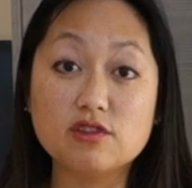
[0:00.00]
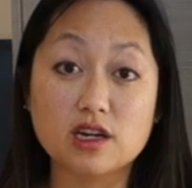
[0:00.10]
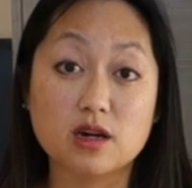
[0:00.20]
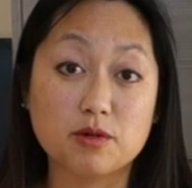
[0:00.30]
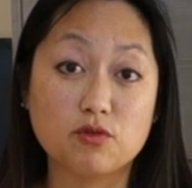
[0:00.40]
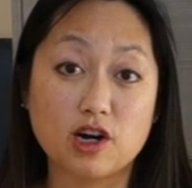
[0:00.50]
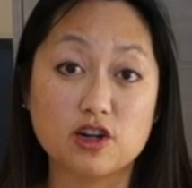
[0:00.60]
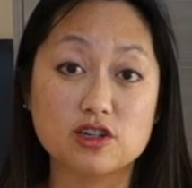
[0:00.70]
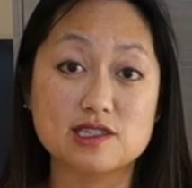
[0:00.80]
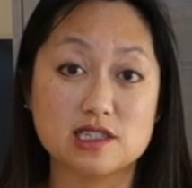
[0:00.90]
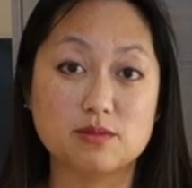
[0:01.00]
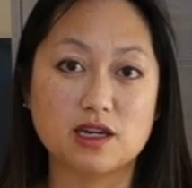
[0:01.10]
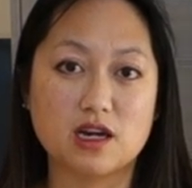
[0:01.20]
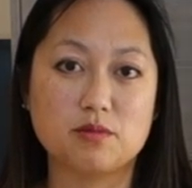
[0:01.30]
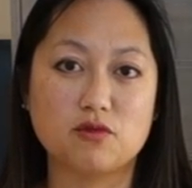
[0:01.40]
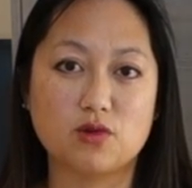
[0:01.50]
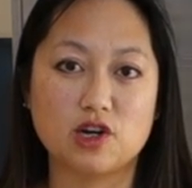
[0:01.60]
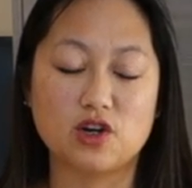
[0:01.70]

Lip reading: the cup of water, steaming cup of water,